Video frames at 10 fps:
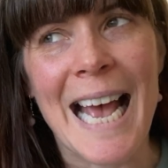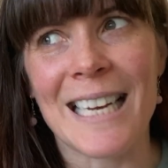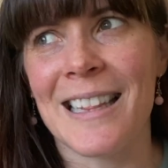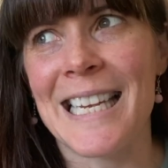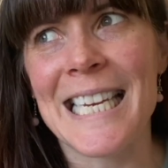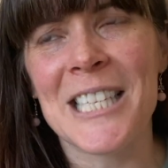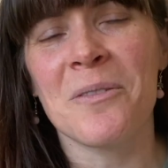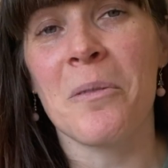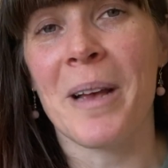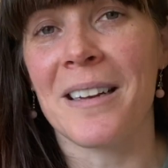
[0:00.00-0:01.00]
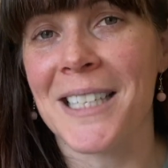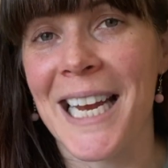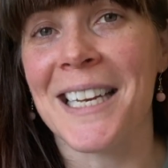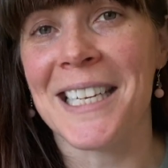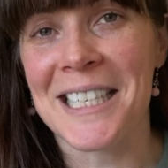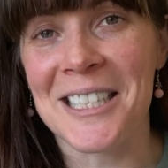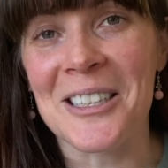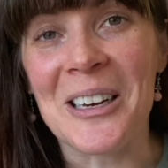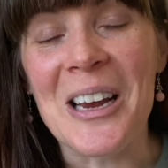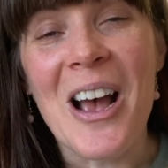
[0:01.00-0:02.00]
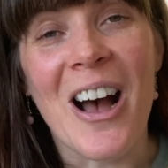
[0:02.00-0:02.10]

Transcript: and I think it's from about 10 years ago.